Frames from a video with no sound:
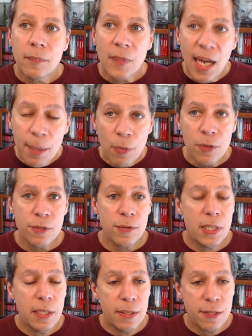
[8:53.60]
also
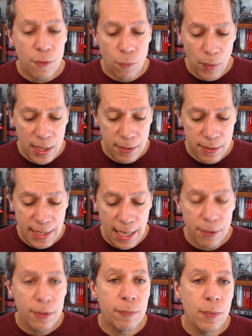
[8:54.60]
curious whether
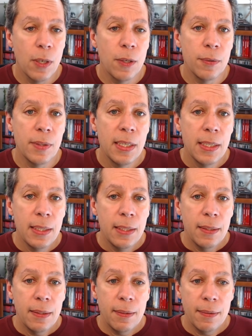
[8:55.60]
down the road,
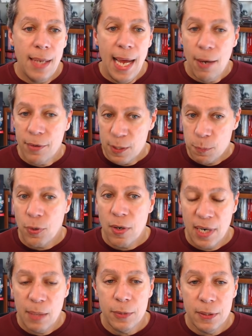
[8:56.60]
how this
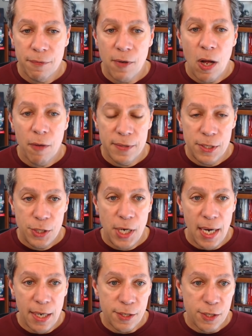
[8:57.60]
program will evolve and
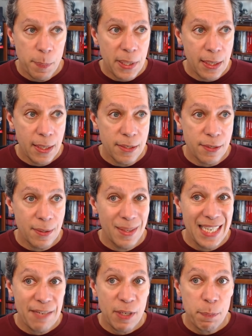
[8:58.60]
change, because
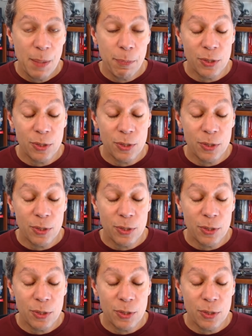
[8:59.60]
giving people